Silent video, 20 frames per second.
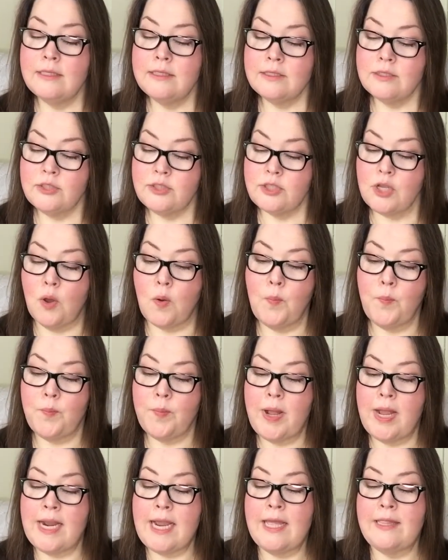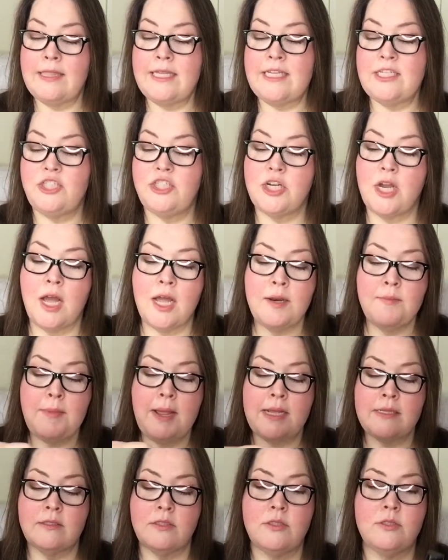So I got the John
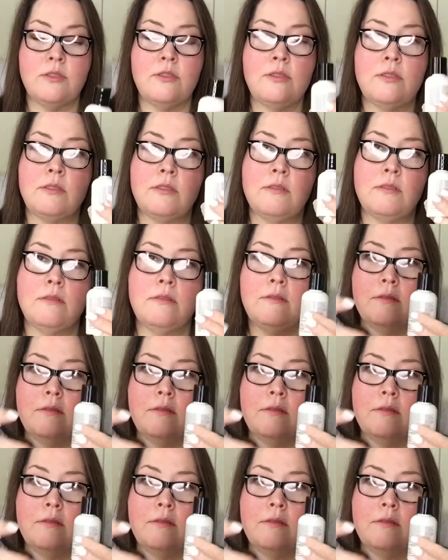Masters